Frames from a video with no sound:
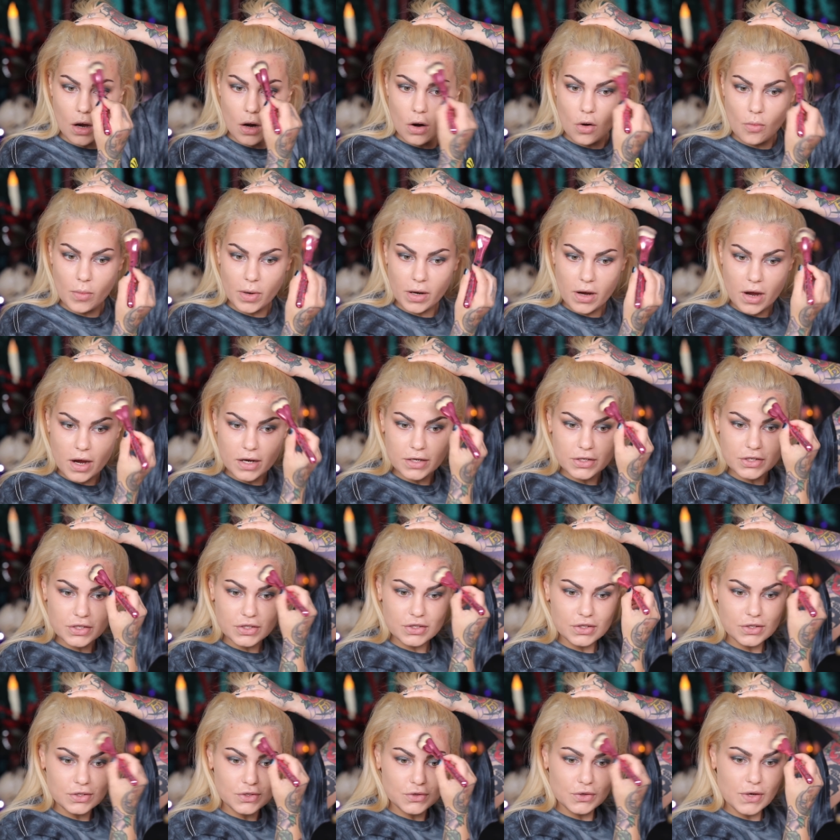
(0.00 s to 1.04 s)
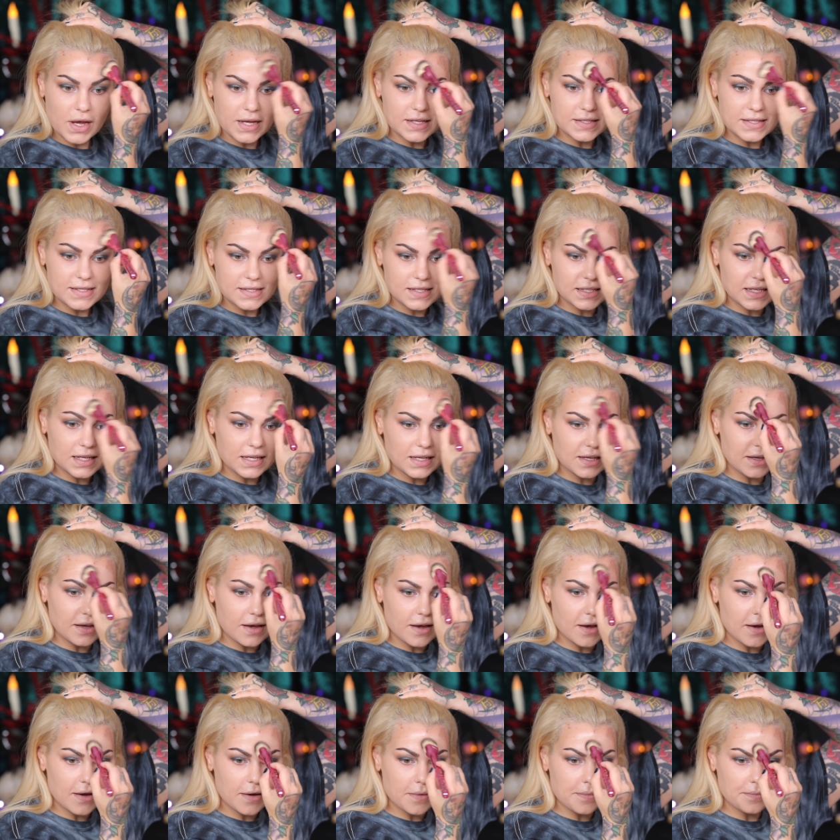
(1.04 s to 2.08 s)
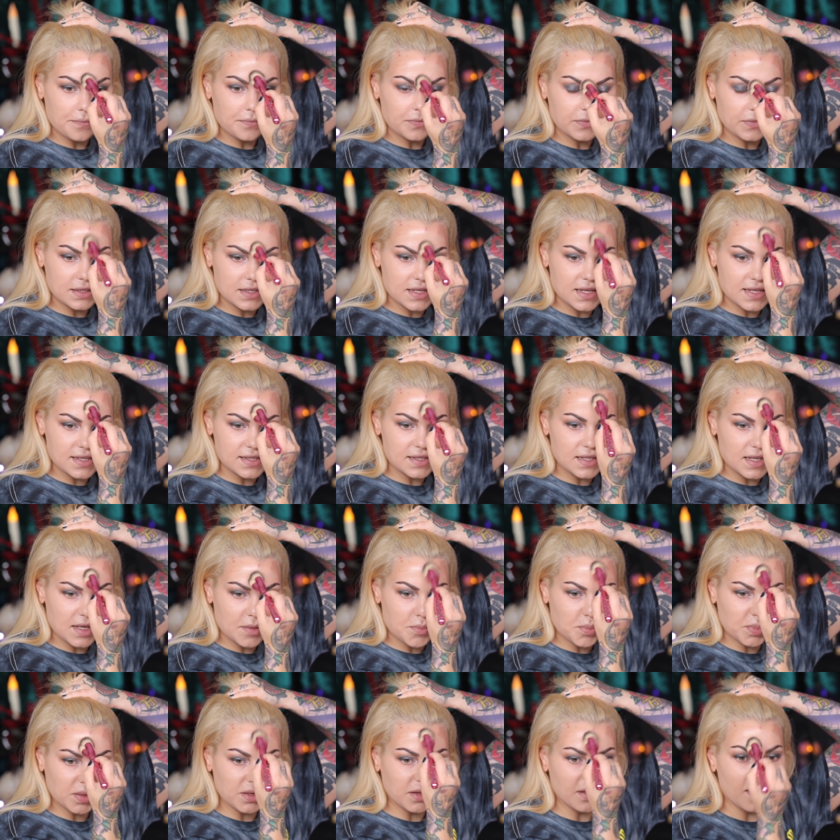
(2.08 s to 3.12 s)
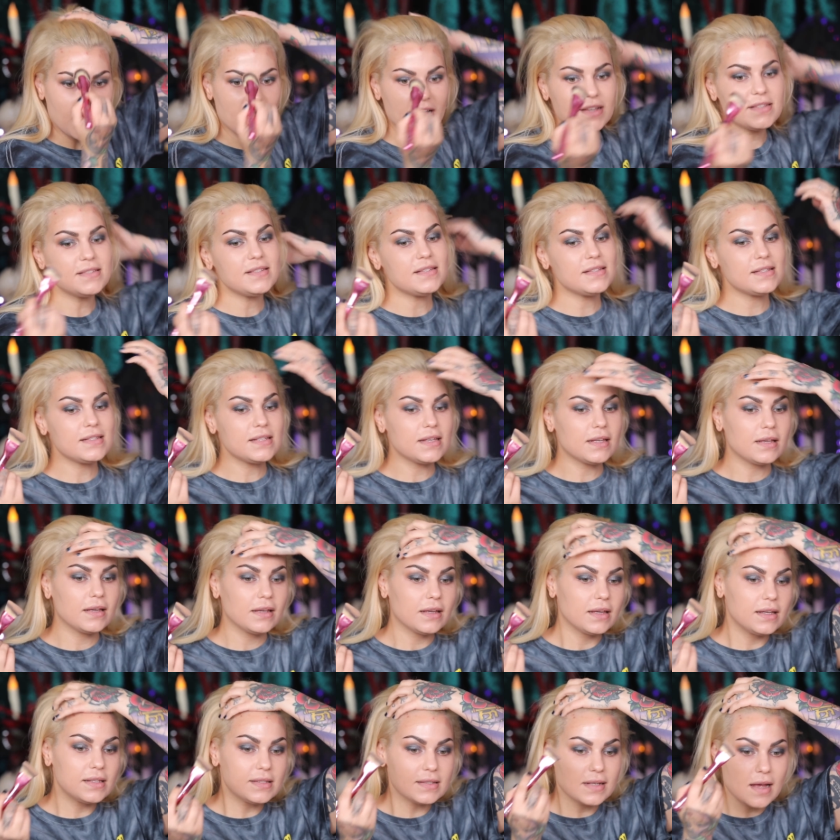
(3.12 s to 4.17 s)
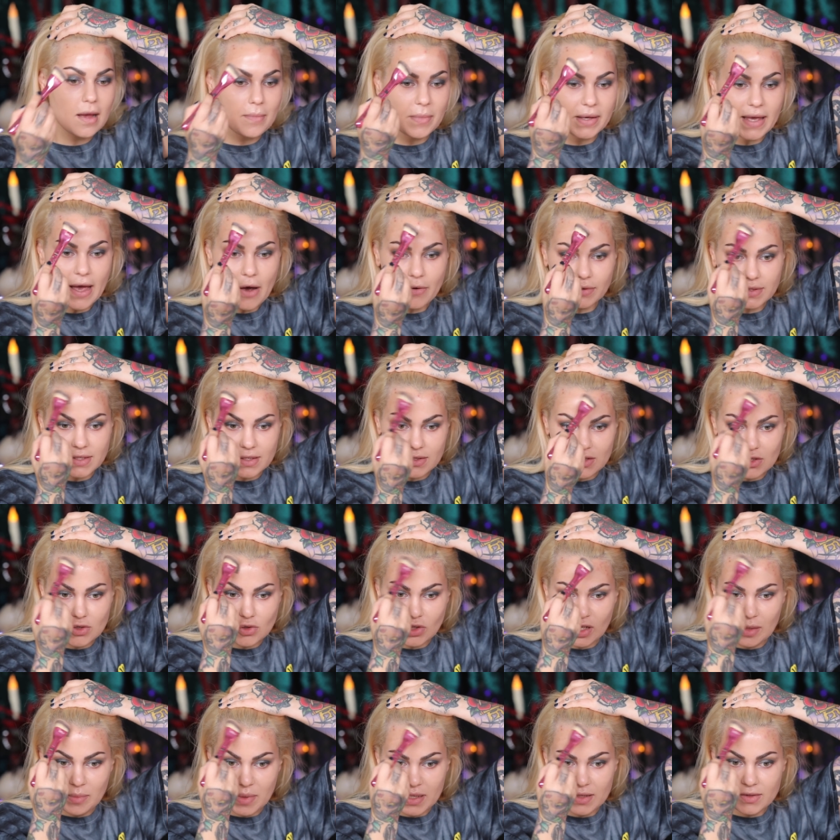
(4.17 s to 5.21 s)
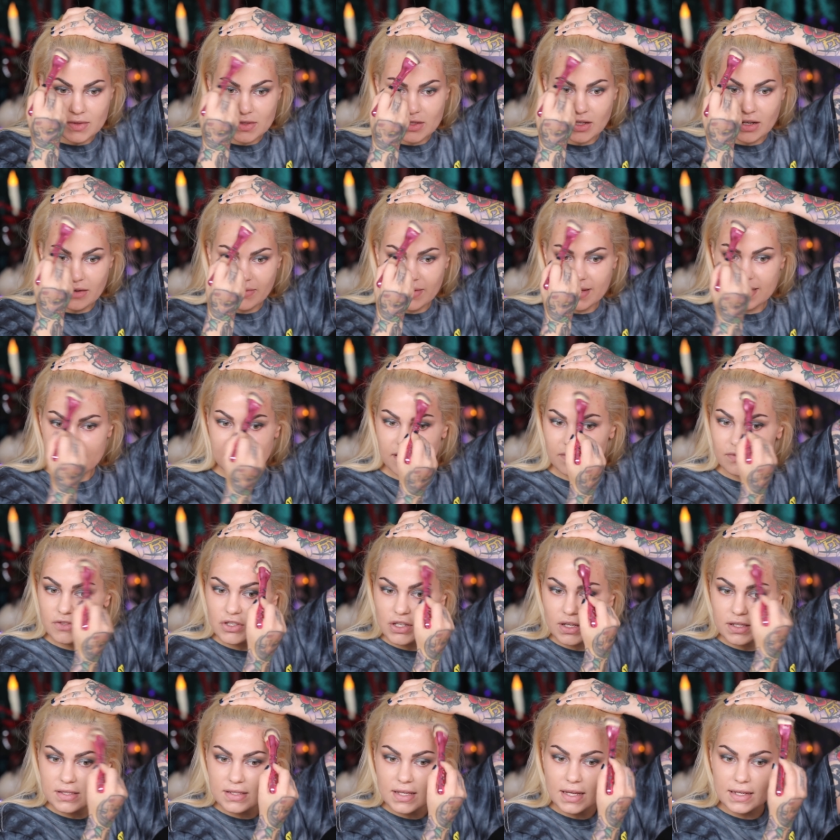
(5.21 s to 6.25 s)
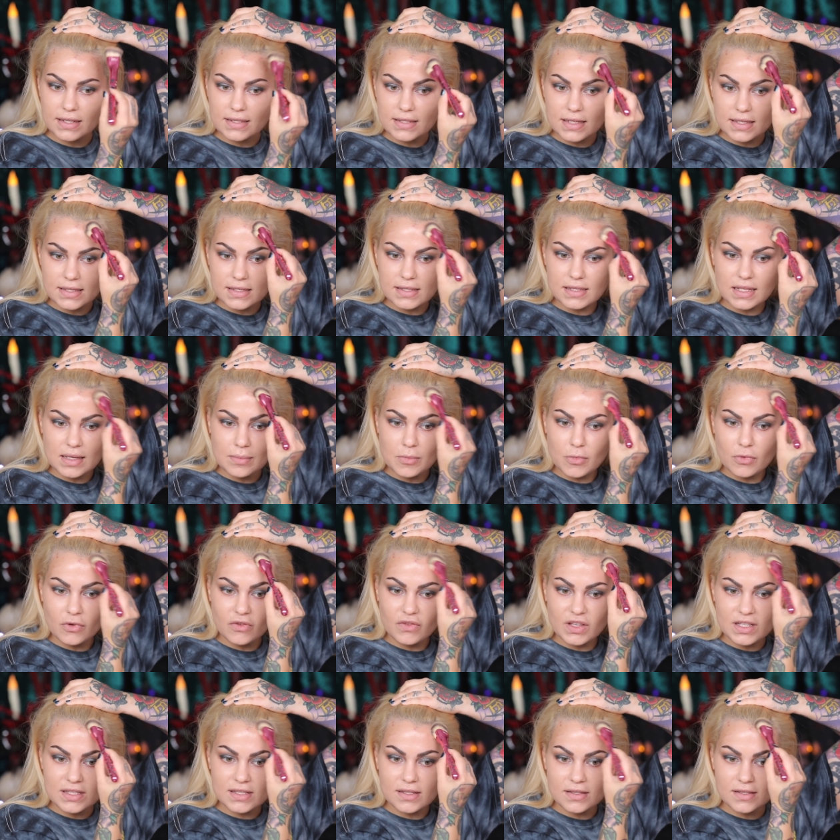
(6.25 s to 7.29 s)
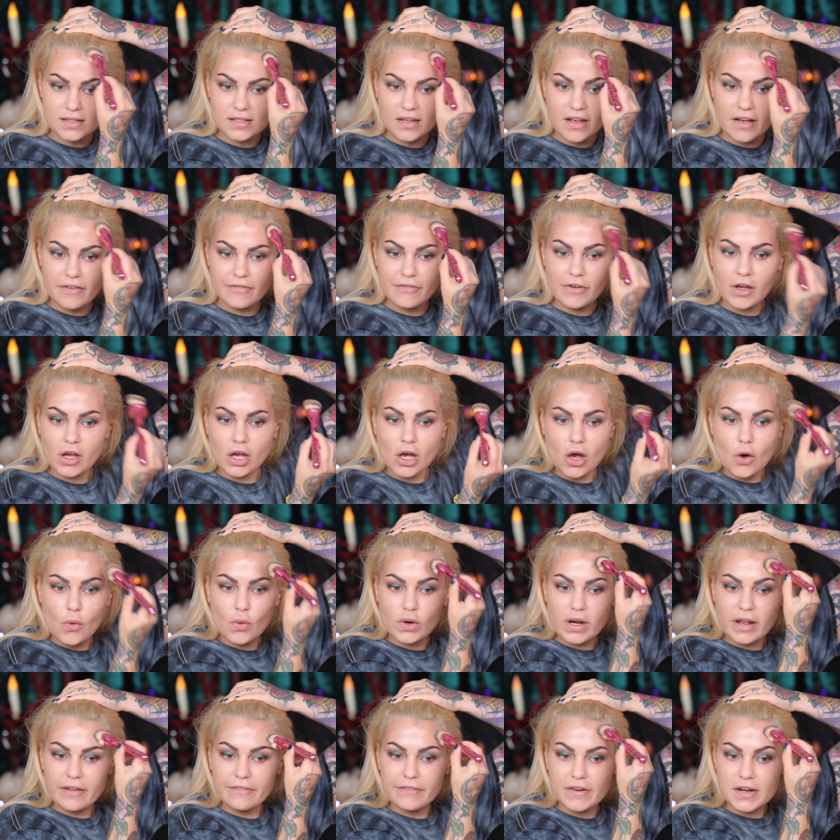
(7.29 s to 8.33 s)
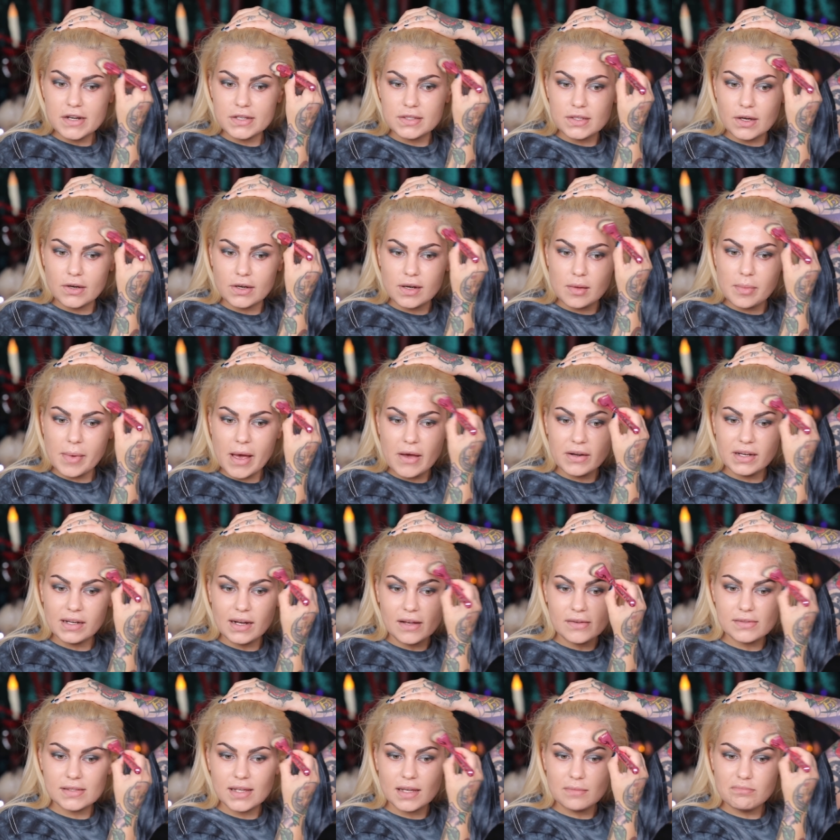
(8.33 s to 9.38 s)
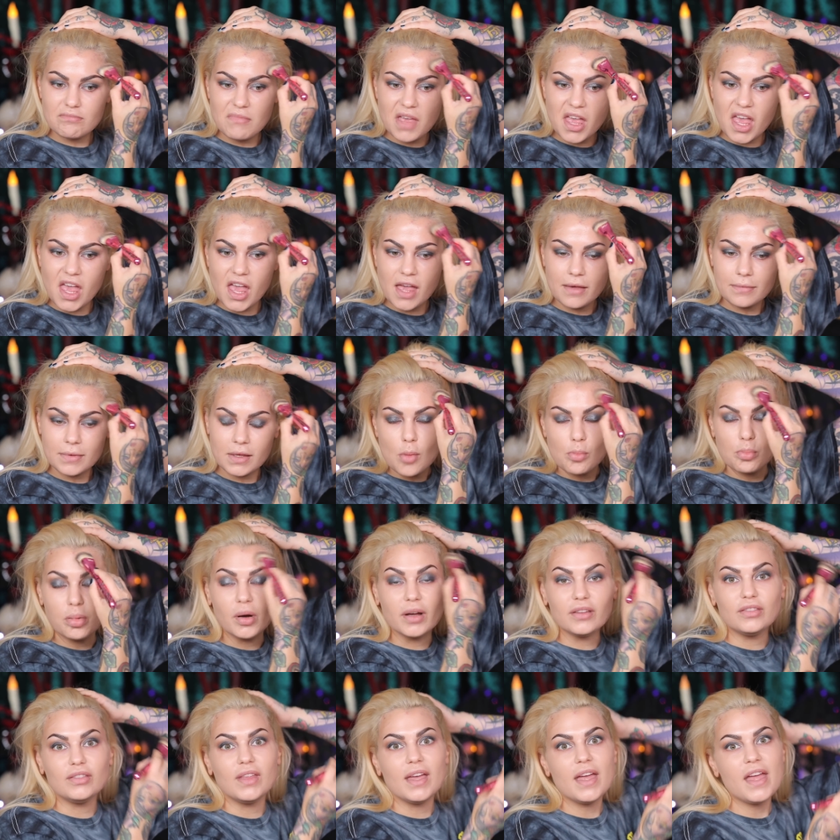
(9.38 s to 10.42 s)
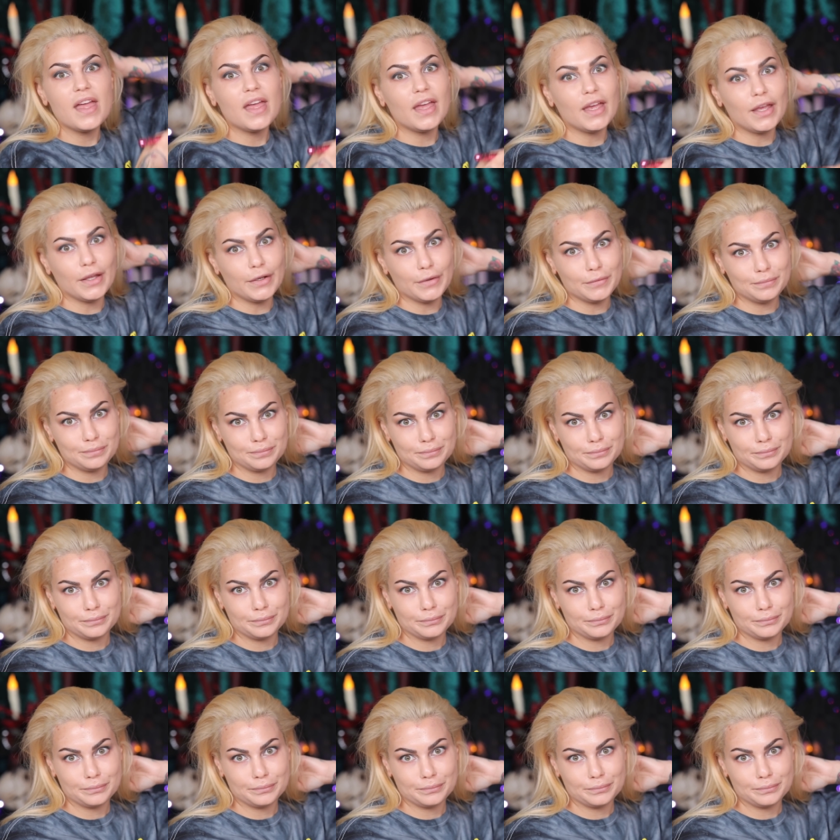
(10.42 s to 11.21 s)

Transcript: Oh my gosh, did you guys see um, Disney Plus is coming out? It's a streaming service of just like Disney movies and stuff. When I first heard about it, I was like, meh. But then